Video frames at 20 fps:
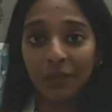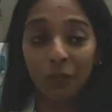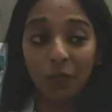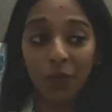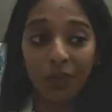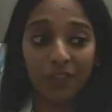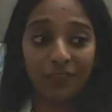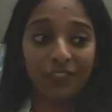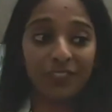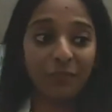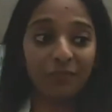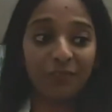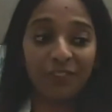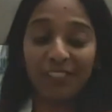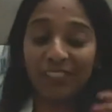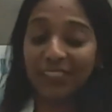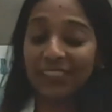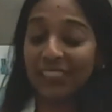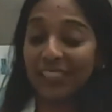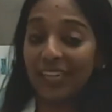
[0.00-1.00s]
What if someone
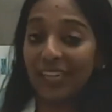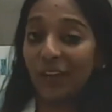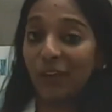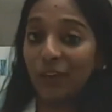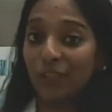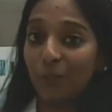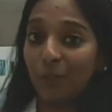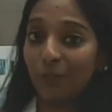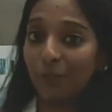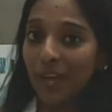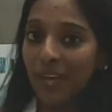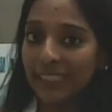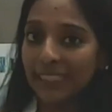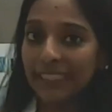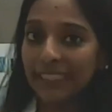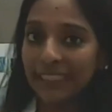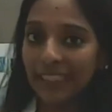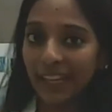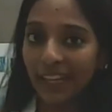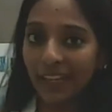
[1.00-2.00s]
is sitting on your bad
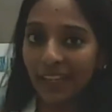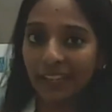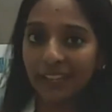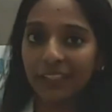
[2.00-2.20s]
side?